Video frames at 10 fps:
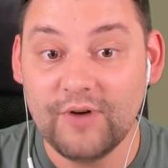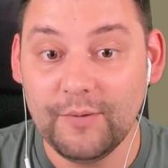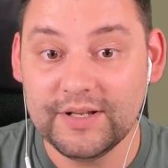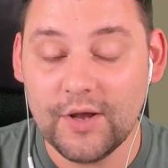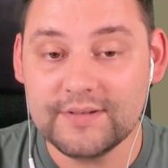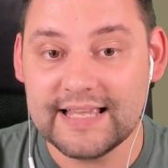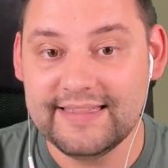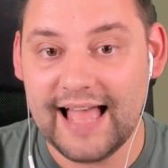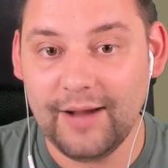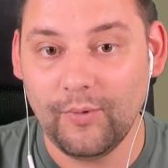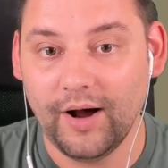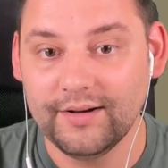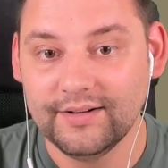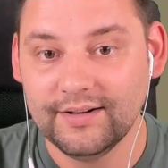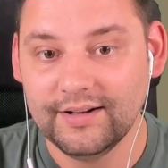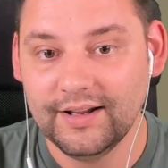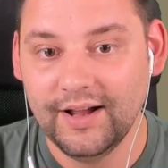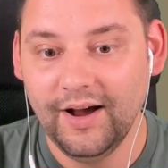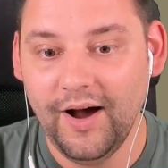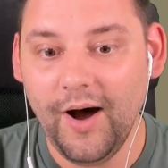Right, we're using that one.
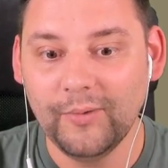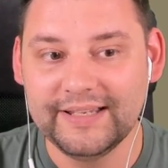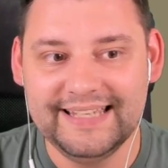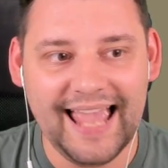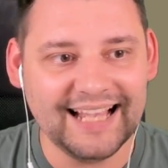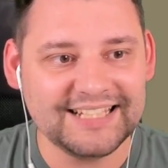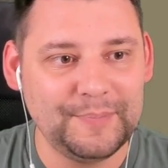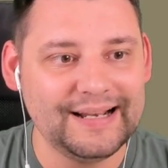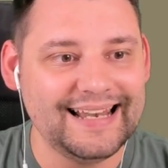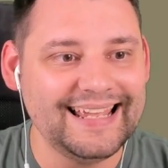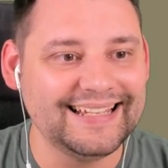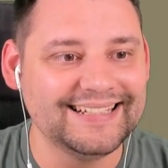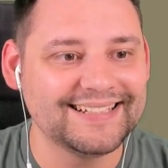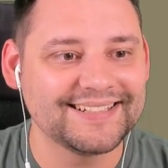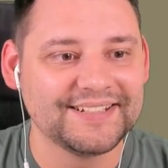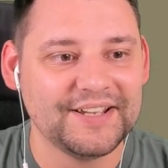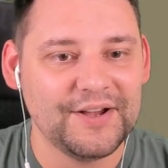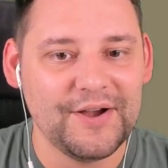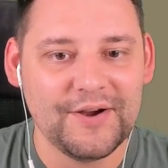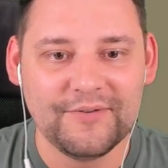Oh, yes, please.
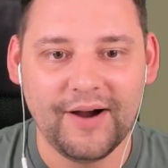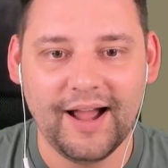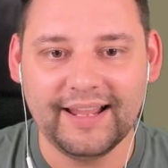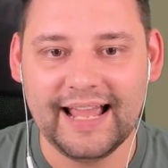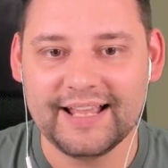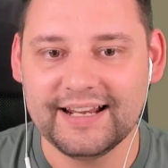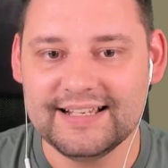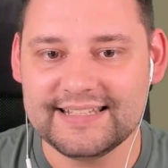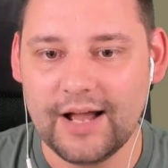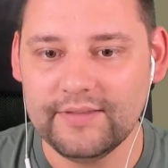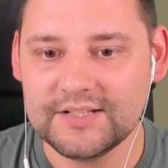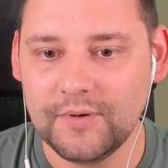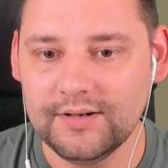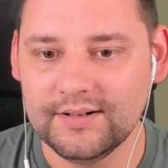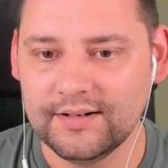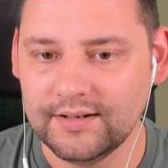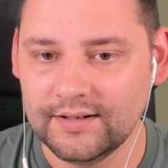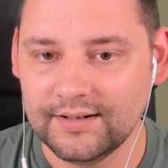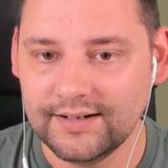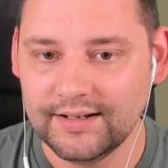Right, okay, can I sell this one?
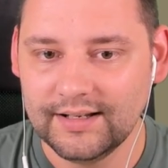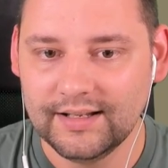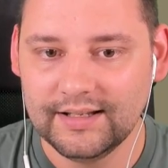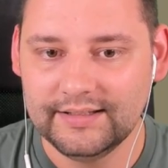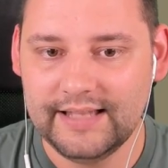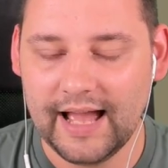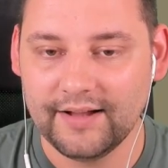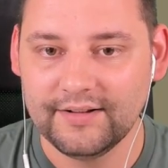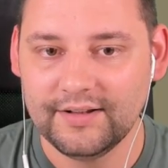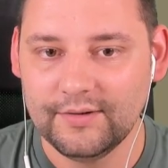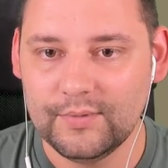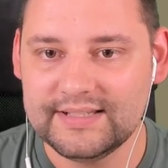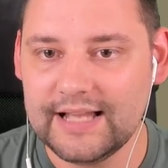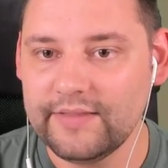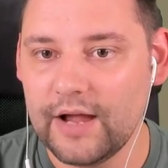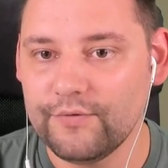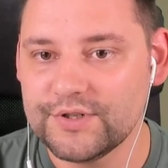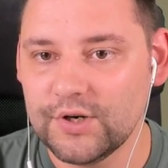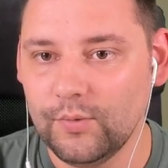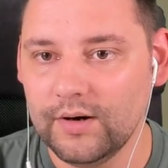Yeah. We'll sell that
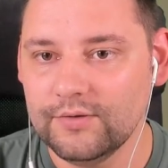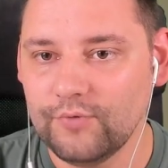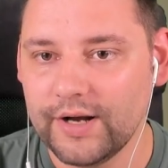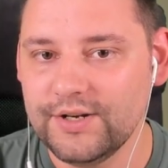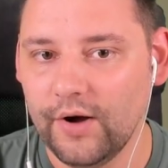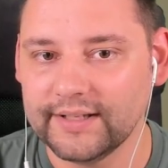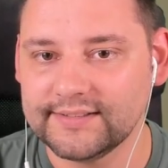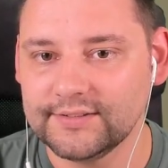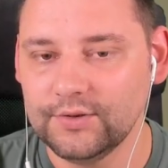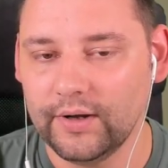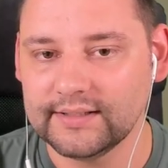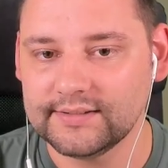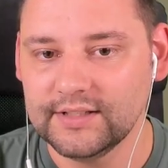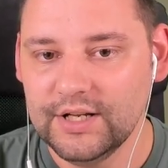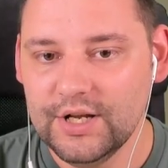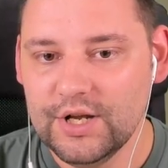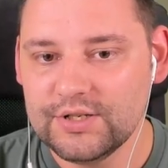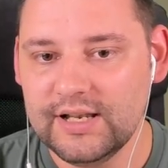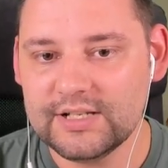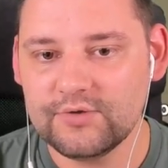original one. Right, nice, nice.
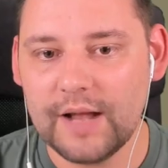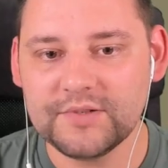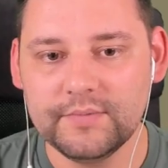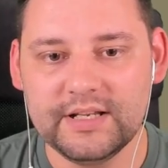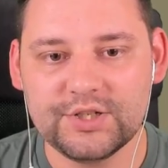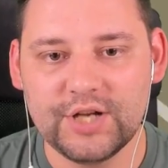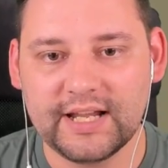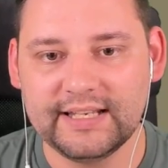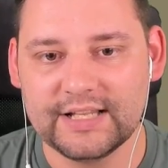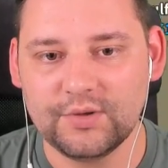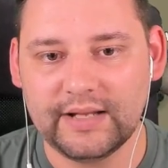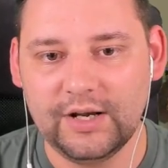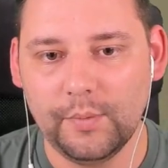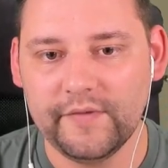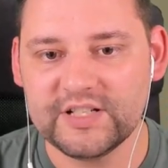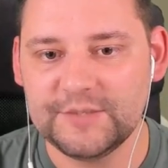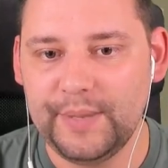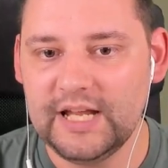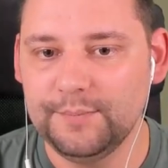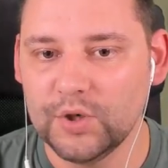So let's grab some of this chicken then, so I'll get a little bit of a
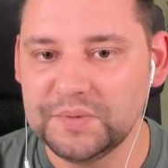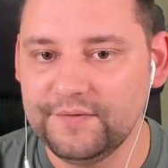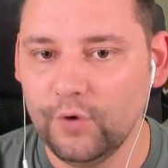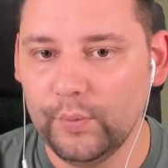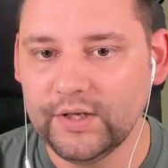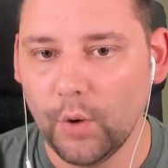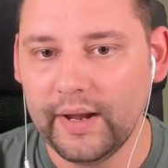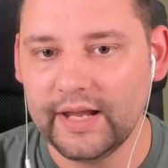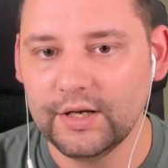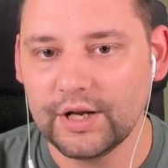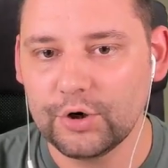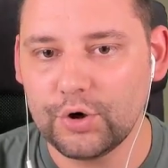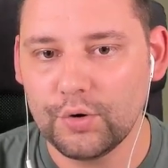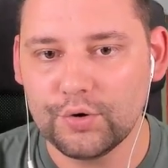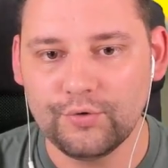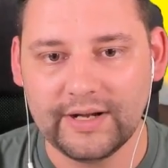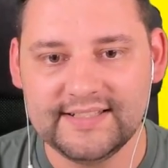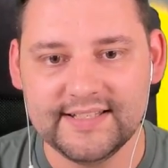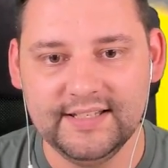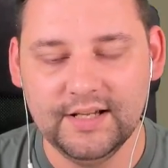speed boost before we go in and go
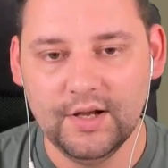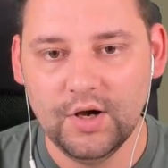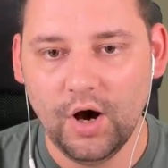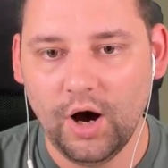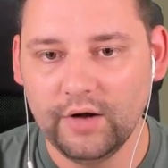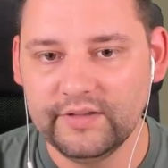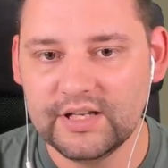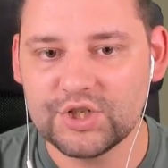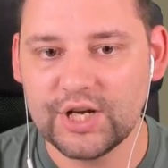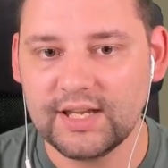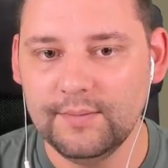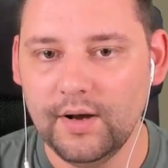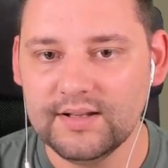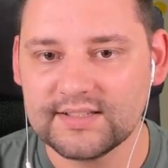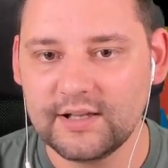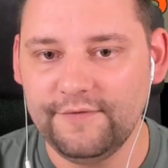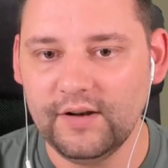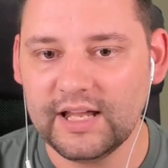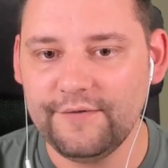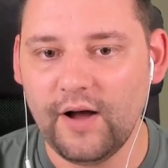crazy on this chicken bus. Because I
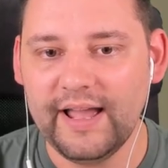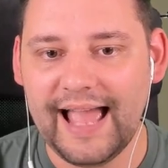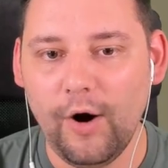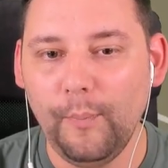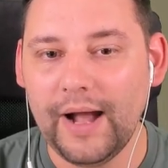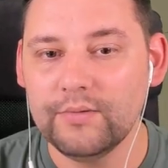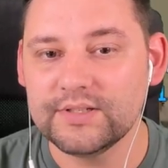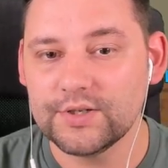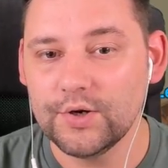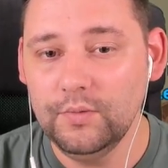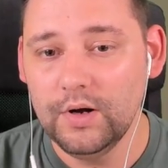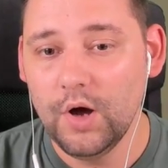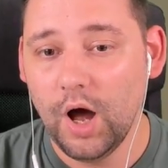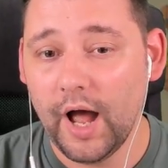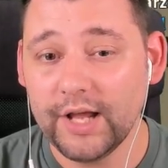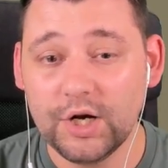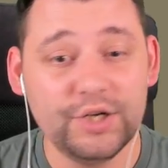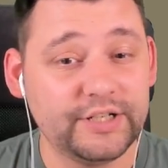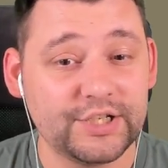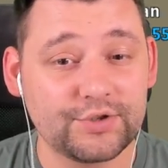feel like if I help out too, I
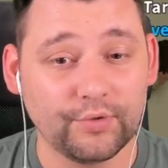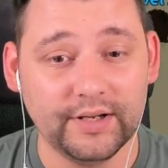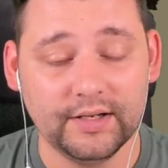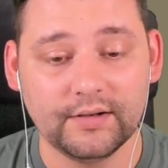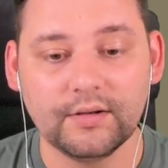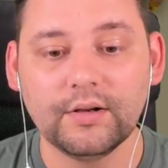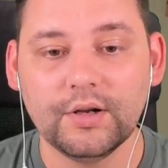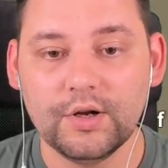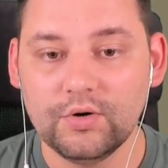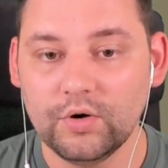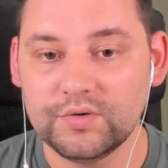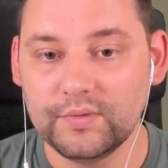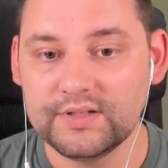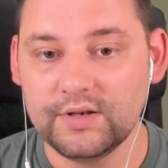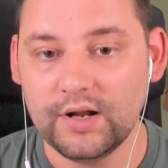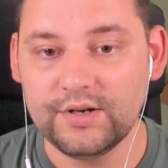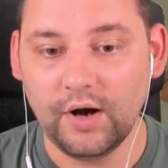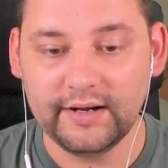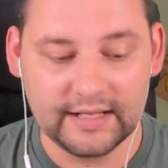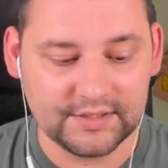could destroy it. Which it's like
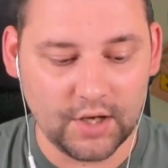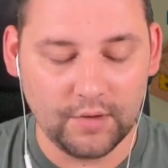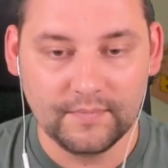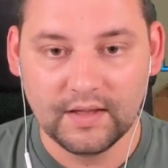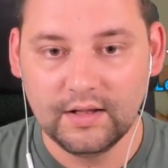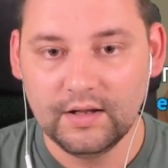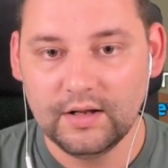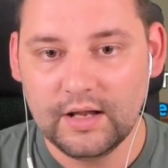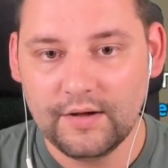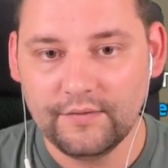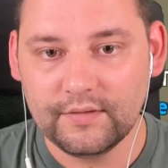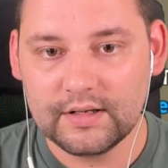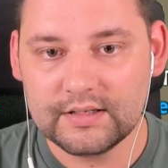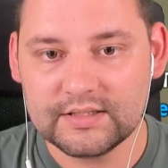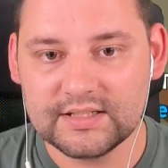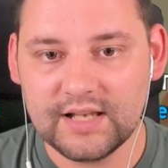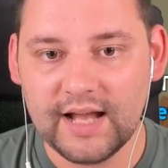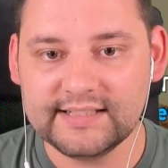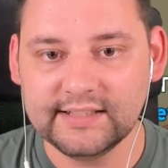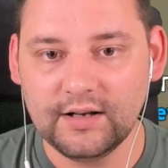nine then, so
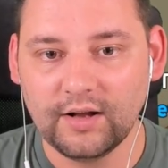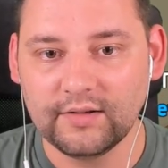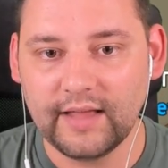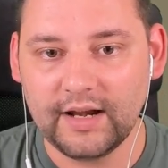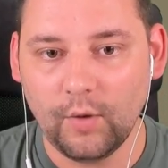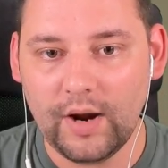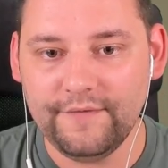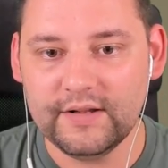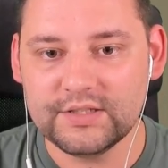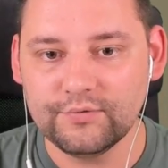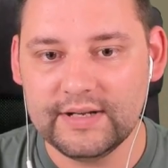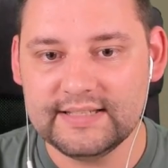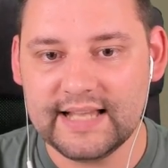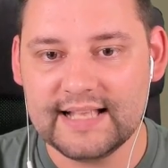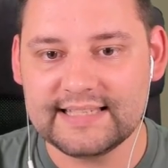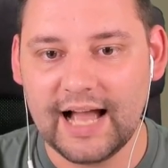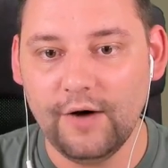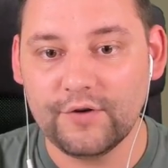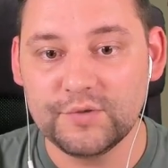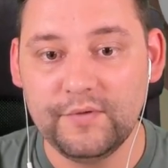slicing the lung then. I'll wait for it to reset its
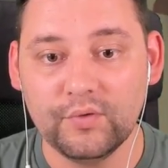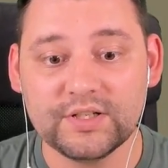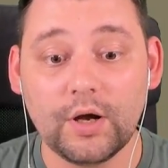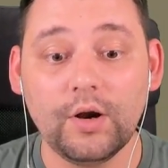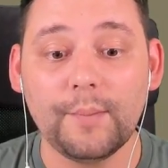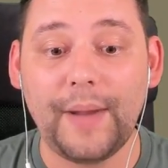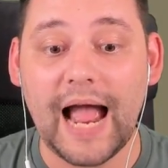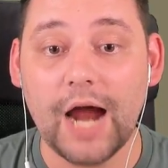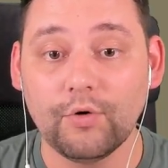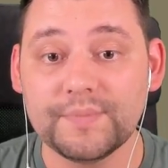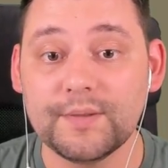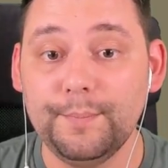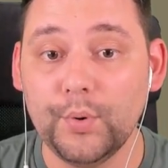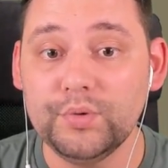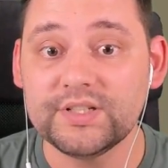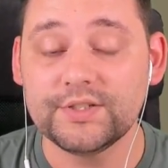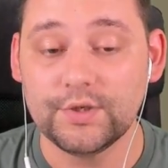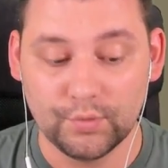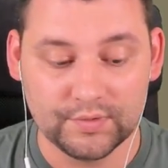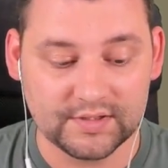health because we've also got like power-ups and boosts
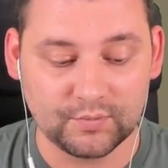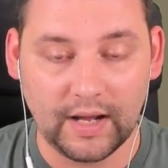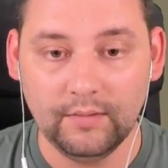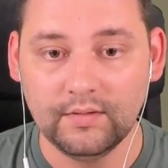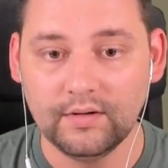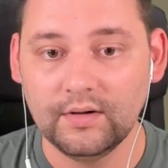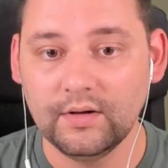to use as well.